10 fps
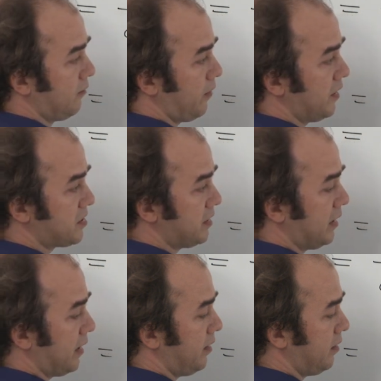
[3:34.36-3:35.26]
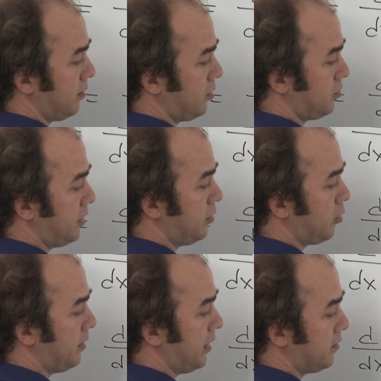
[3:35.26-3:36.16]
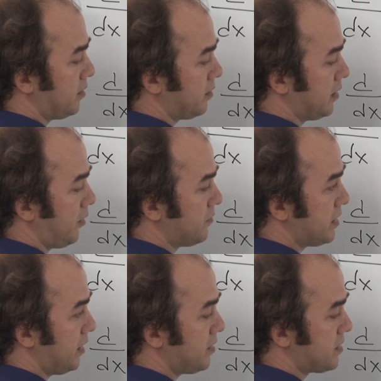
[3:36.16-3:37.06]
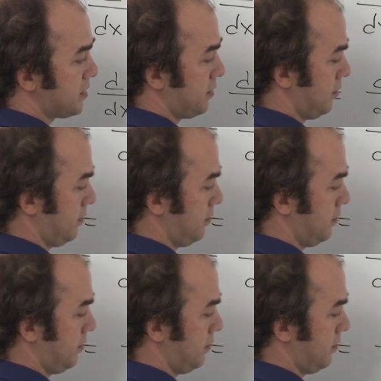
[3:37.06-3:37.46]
function ln to the denominator downstairs,